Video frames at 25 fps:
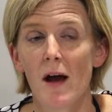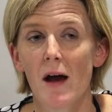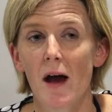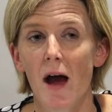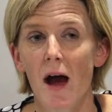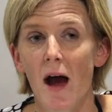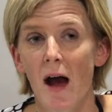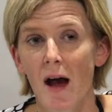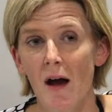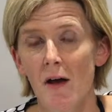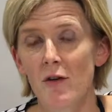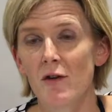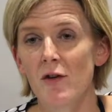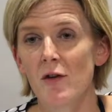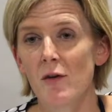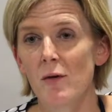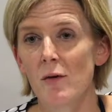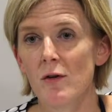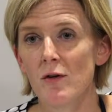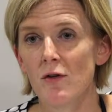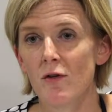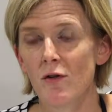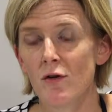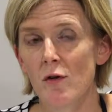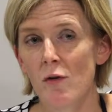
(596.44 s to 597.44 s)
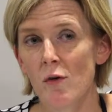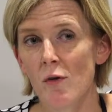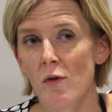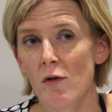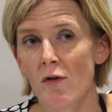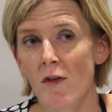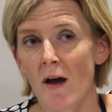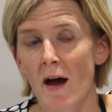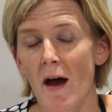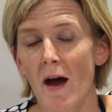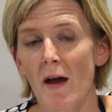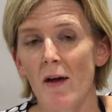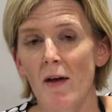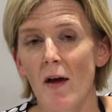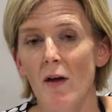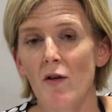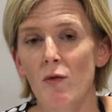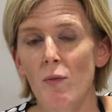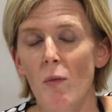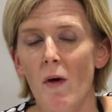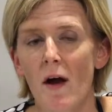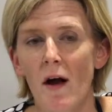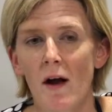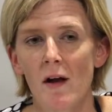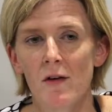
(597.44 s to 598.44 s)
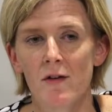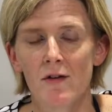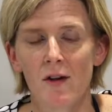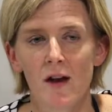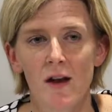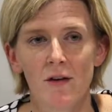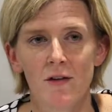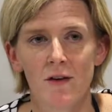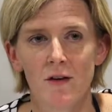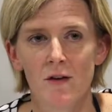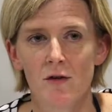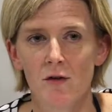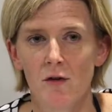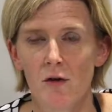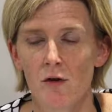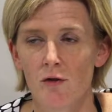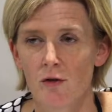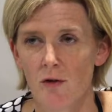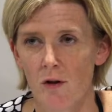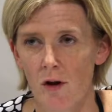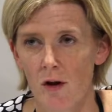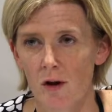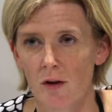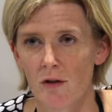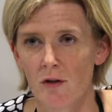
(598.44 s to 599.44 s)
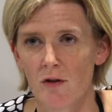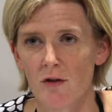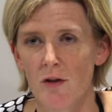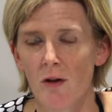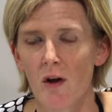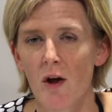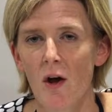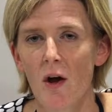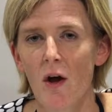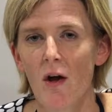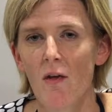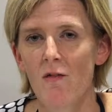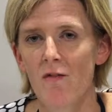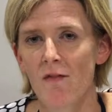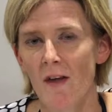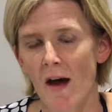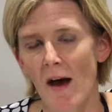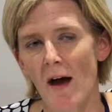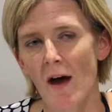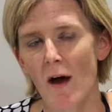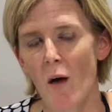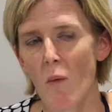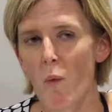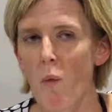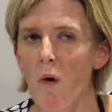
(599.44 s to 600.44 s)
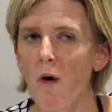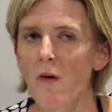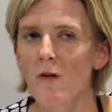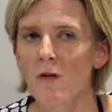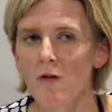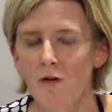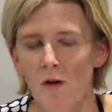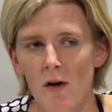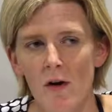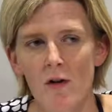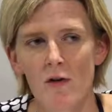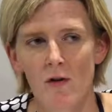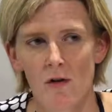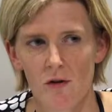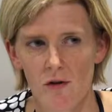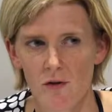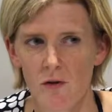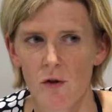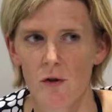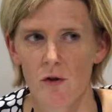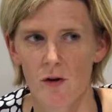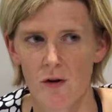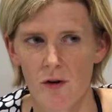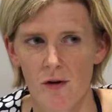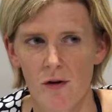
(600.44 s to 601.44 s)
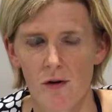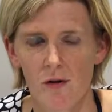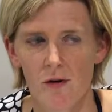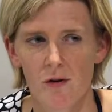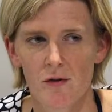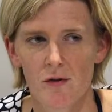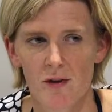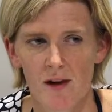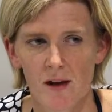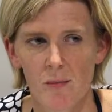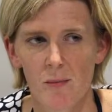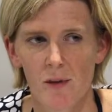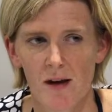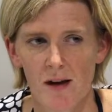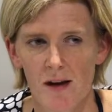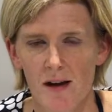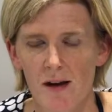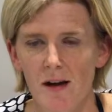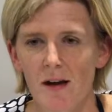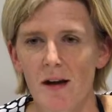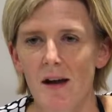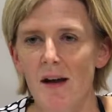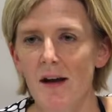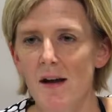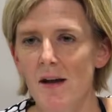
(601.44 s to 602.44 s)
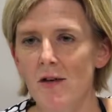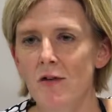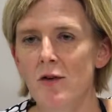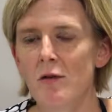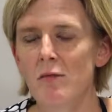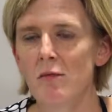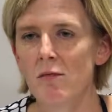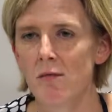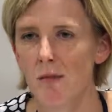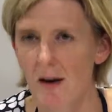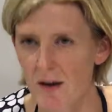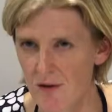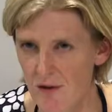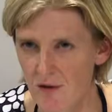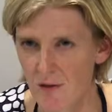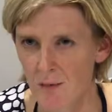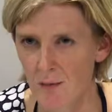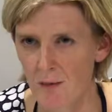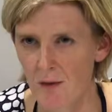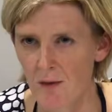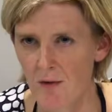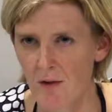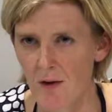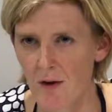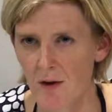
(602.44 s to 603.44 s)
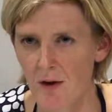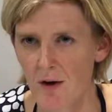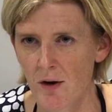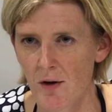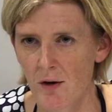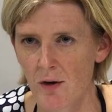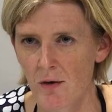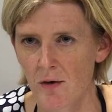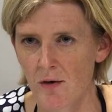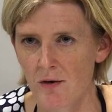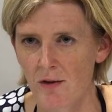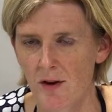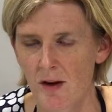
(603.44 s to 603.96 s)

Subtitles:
how to ensure that, as well as getting new drugs, that one drug does not cure TB. It is a regimen that cures